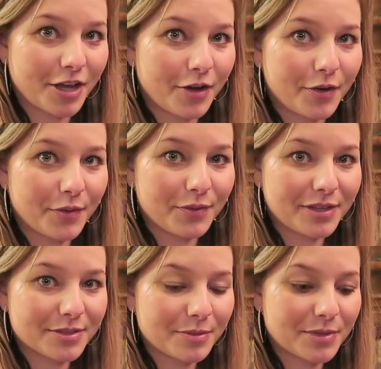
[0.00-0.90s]
So
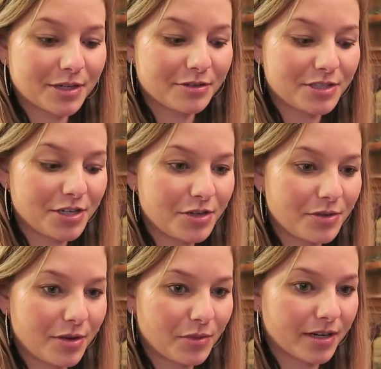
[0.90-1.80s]
that's what I'm gonna go
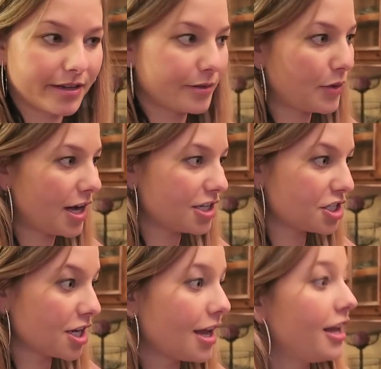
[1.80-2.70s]
do. Then we're gonna
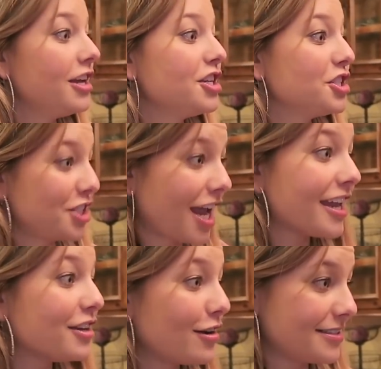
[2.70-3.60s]
watch
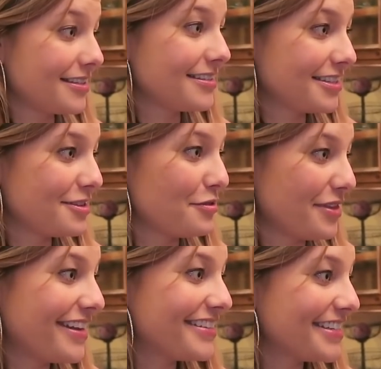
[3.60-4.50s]
Shane Dawson's new
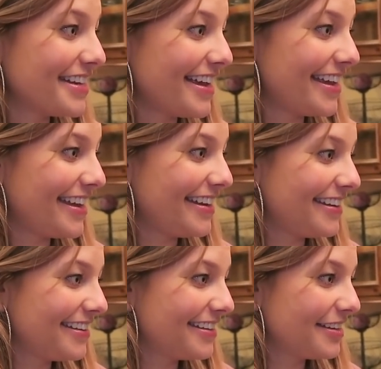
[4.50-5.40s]
thing
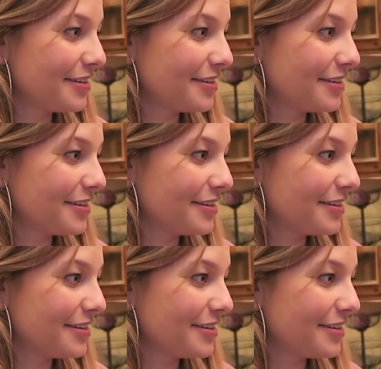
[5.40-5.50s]
tonight.